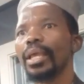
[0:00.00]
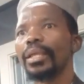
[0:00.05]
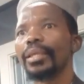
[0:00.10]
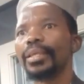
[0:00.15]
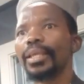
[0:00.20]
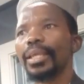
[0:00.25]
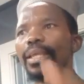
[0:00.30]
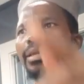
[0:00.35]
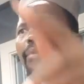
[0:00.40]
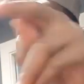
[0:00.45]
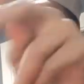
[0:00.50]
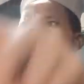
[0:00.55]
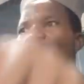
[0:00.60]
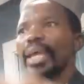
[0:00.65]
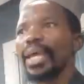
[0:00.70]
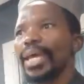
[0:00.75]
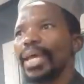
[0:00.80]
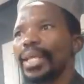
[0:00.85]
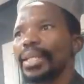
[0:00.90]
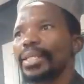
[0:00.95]
he
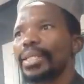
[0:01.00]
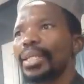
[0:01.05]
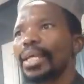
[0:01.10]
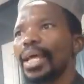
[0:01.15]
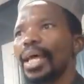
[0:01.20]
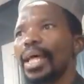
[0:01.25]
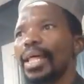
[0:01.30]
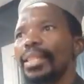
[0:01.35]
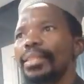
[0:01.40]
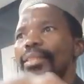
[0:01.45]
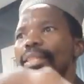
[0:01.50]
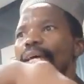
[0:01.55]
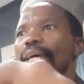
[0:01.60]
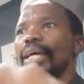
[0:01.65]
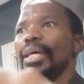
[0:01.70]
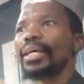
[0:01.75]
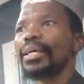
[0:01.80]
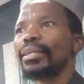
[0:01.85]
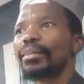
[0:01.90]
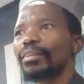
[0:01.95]
made
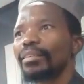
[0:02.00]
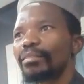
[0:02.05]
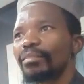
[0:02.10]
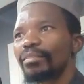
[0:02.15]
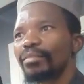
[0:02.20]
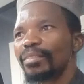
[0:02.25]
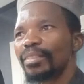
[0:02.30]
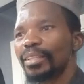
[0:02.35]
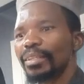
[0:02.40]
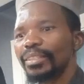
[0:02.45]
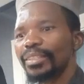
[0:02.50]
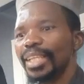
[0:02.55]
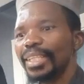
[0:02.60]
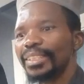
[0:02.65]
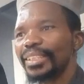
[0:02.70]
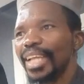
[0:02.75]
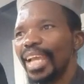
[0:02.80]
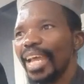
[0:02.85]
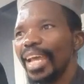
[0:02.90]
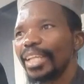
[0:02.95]
the
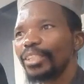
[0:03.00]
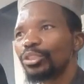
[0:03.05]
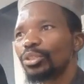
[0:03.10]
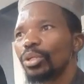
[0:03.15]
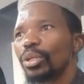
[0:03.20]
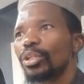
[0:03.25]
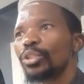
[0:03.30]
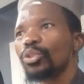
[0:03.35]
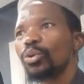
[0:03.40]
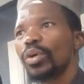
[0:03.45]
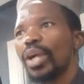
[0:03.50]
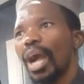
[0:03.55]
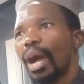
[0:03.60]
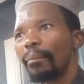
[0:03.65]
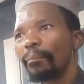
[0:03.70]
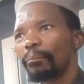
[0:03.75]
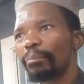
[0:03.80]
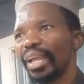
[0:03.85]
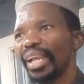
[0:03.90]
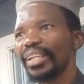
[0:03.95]
dead to
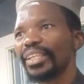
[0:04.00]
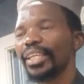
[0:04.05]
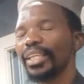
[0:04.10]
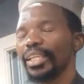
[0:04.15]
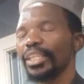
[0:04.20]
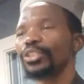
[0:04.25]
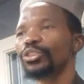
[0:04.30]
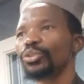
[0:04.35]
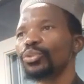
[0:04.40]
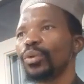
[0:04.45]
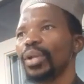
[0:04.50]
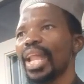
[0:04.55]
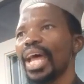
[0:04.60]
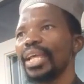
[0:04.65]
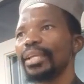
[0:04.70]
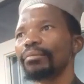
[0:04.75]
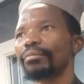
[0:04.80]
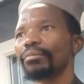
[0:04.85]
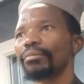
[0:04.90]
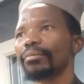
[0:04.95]
come back into
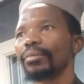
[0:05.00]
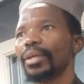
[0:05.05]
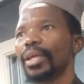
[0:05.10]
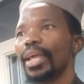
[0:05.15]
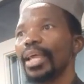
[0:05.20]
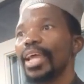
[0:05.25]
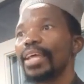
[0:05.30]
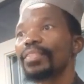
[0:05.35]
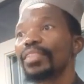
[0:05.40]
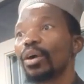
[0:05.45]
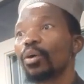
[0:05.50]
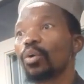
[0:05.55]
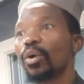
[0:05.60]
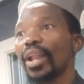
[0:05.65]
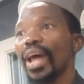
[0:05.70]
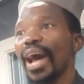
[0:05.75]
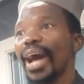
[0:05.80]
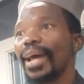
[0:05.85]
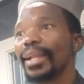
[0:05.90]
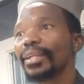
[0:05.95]
life. And the
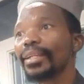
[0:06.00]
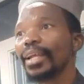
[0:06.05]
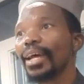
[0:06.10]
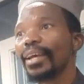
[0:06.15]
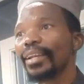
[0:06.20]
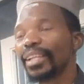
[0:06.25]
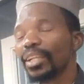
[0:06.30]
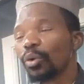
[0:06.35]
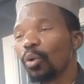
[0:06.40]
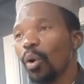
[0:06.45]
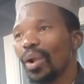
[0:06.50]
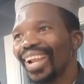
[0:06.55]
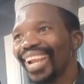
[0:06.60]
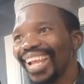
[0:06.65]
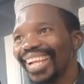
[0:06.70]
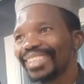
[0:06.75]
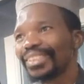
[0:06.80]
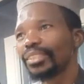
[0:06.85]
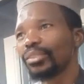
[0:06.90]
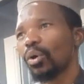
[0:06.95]
Quran
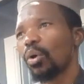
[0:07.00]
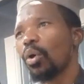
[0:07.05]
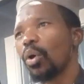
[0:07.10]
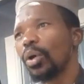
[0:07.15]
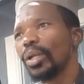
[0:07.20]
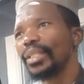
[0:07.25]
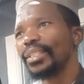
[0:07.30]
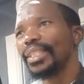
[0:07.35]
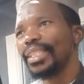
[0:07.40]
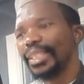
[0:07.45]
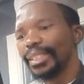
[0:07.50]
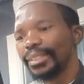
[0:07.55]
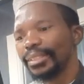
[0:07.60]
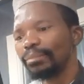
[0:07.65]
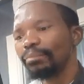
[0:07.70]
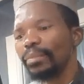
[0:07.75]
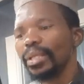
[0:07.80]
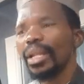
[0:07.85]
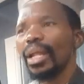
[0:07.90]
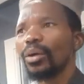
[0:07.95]
recollects all these
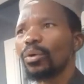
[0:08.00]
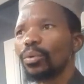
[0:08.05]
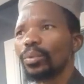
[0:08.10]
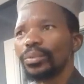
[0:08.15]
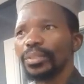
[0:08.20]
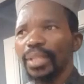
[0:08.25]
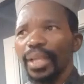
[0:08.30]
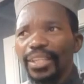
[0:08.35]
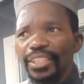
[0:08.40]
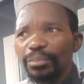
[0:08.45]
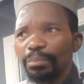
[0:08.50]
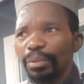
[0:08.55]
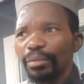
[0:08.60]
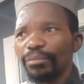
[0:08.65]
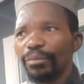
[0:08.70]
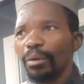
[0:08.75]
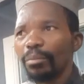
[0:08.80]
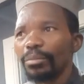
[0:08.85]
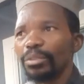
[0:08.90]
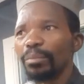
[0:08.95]
miracles as
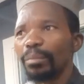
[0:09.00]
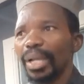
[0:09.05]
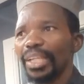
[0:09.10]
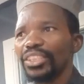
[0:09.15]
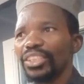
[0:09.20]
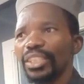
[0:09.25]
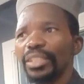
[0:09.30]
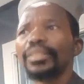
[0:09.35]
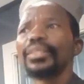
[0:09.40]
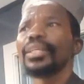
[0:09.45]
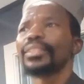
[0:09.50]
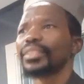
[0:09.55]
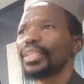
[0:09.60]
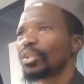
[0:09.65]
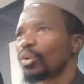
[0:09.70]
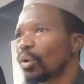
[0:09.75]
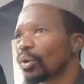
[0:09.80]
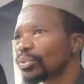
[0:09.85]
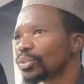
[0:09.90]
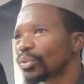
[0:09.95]
performed by Jesus
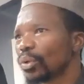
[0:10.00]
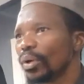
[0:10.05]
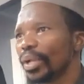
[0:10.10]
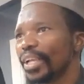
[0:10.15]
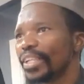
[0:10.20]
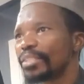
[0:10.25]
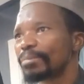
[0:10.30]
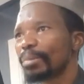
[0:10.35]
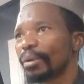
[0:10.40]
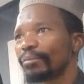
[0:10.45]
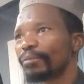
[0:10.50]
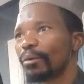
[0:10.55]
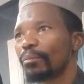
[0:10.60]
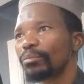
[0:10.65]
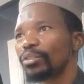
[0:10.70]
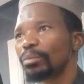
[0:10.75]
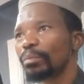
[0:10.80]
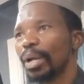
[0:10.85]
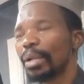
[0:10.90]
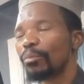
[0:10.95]
and also as
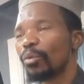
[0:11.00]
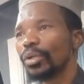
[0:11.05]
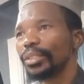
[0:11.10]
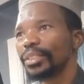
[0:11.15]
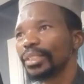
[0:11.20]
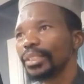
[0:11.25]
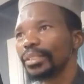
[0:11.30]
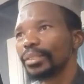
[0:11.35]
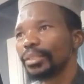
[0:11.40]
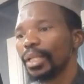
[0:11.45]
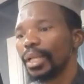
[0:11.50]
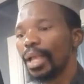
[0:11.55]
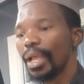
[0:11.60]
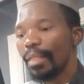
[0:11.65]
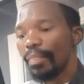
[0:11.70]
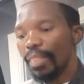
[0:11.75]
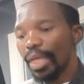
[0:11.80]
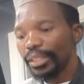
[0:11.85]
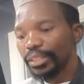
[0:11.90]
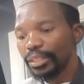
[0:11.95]
performed by Moses.
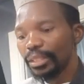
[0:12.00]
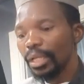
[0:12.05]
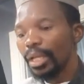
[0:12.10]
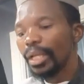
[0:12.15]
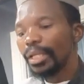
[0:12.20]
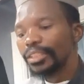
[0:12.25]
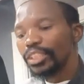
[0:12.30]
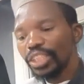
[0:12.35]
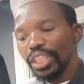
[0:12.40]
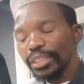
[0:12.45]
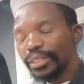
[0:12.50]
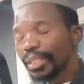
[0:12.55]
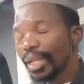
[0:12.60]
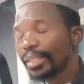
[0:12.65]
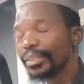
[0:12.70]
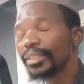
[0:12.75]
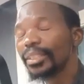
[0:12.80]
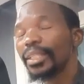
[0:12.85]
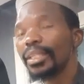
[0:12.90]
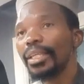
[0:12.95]
That
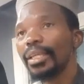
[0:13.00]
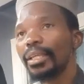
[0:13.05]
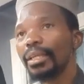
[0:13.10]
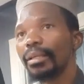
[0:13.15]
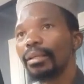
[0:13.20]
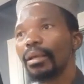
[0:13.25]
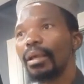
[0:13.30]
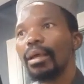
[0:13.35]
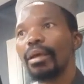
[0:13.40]
Jesus, he